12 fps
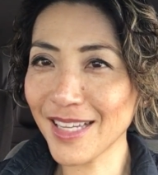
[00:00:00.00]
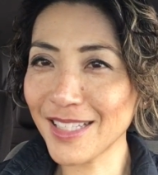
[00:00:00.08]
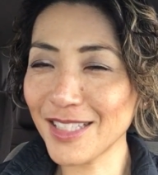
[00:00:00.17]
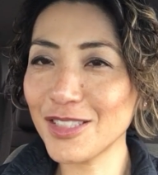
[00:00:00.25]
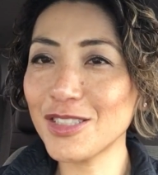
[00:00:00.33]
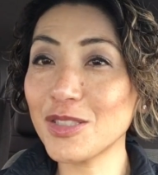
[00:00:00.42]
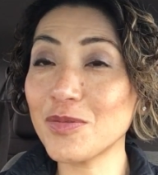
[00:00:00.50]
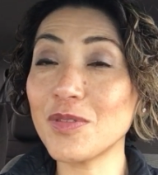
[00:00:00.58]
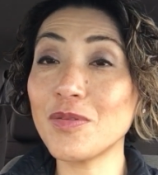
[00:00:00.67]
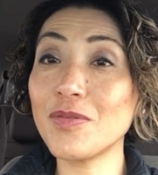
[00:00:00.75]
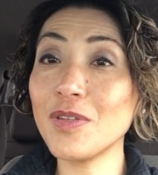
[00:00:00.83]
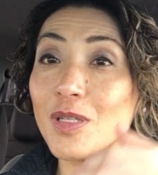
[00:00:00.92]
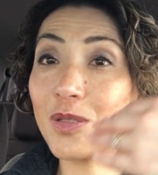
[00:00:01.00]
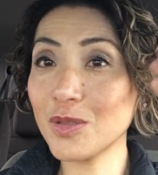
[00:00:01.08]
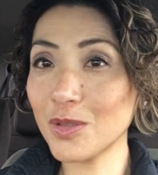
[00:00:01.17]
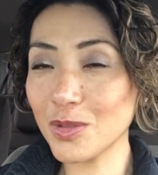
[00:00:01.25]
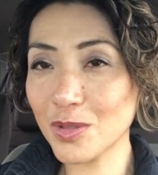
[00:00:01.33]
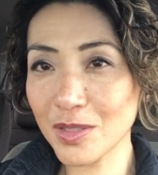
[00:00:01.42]
And you can reveal
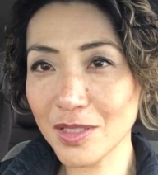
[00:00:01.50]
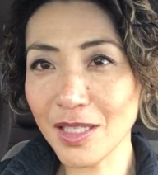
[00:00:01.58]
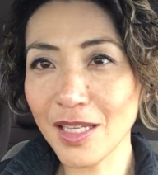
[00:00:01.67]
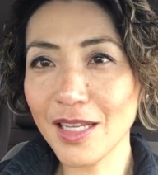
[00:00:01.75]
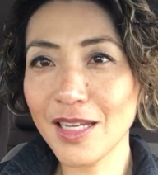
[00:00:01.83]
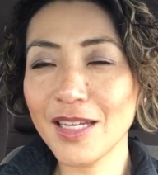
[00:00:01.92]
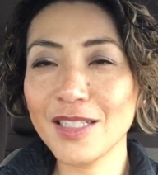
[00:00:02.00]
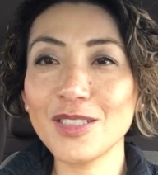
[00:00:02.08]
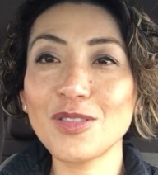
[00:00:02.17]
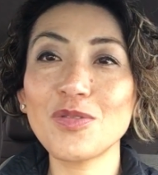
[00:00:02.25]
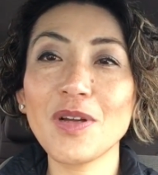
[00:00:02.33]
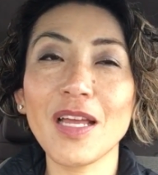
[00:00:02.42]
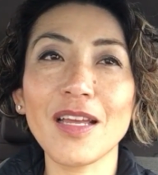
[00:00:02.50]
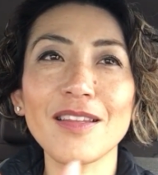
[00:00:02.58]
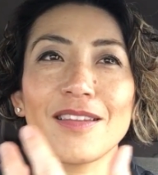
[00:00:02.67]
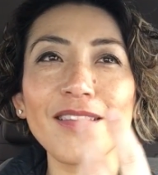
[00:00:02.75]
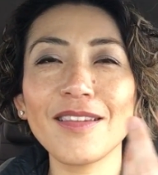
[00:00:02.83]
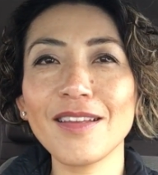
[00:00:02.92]
those
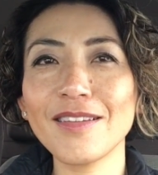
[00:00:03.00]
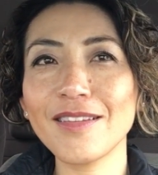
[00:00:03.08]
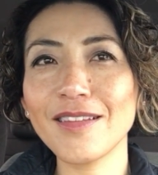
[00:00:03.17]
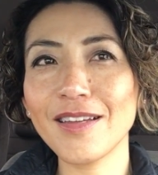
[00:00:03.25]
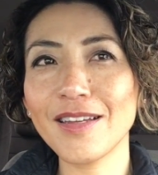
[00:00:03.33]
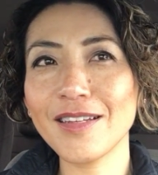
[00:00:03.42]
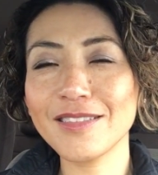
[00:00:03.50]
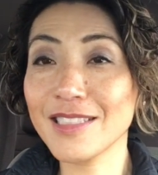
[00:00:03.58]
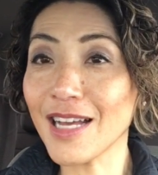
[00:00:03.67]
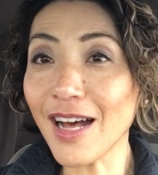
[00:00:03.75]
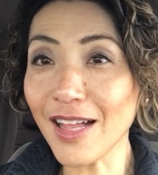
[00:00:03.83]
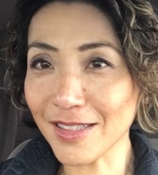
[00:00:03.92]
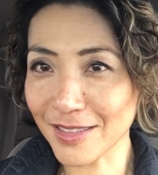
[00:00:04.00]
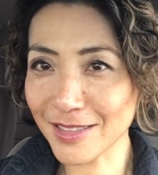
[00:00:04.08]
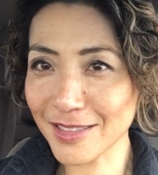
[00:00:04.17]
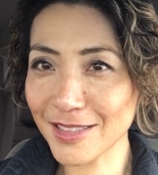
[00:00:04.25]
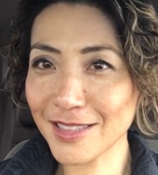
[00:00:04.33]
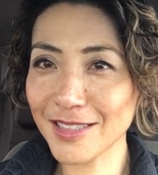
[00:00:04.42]
strength and
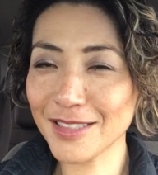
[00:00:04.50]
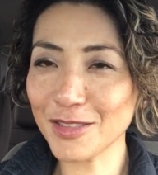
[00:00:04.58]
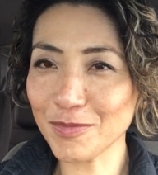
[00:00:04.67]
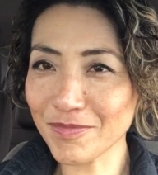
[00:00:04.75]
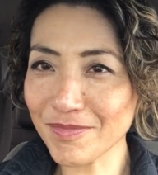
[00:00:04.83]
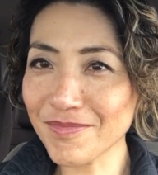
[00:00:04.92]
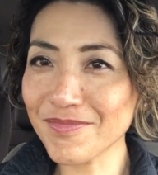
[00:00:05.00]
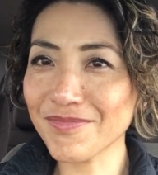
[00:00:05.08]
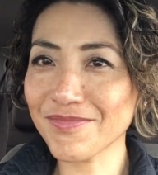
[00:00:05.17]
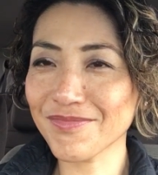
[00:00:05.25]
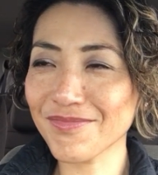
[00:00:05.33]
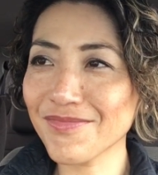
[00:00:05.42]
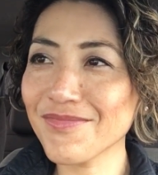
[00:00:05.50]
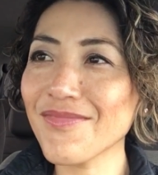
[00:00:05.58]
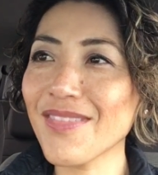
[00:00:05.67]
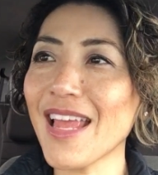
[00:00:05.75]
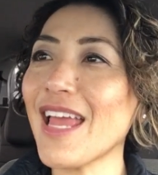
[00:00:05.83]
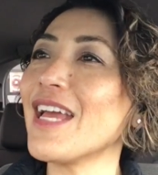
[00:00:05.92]
talent,
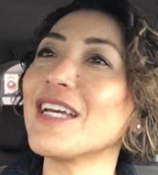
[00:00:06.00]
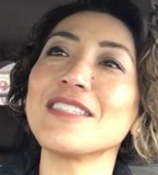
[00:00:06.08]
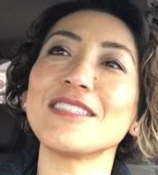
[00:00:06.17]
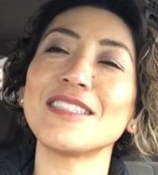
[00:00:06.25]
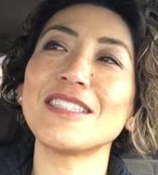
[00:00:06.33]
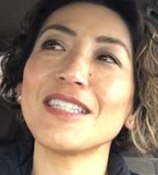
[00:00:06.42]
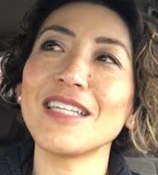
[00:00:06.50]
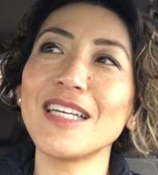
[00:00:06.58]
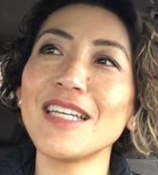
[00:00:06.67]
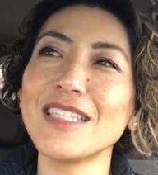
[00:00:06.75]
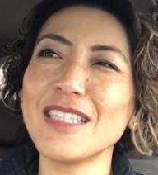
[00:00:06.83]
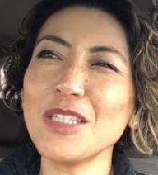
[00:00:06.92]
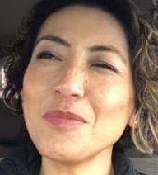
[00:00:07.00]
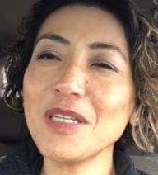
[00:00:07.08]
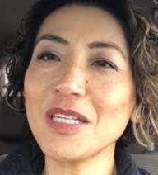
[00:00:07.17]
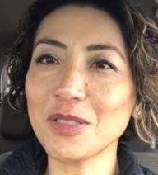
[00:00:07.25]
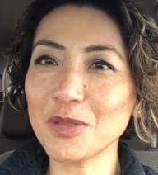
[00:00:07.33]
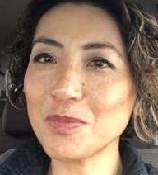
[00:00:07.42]
and that'll
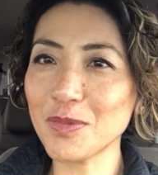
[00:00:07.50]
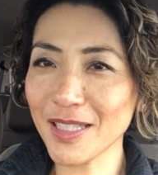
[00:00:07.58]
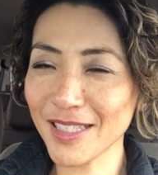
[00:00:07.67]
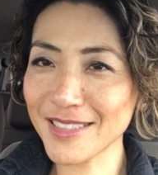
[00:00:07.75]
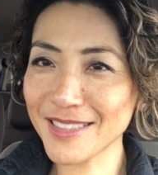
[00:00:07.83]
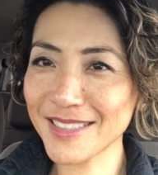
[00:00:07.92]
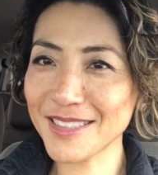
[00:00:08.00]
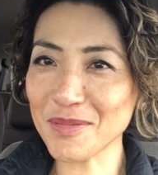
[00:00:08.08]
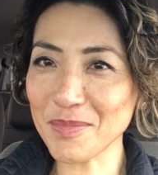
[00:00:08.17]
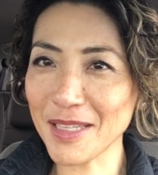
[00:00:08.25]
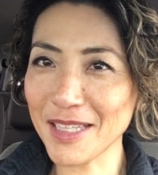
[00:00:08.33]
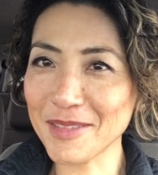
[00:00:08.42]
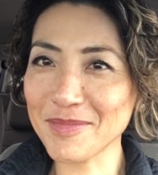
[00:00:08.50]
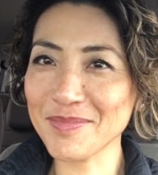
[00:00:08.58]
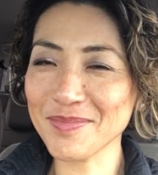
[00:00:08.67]
be a good place to be.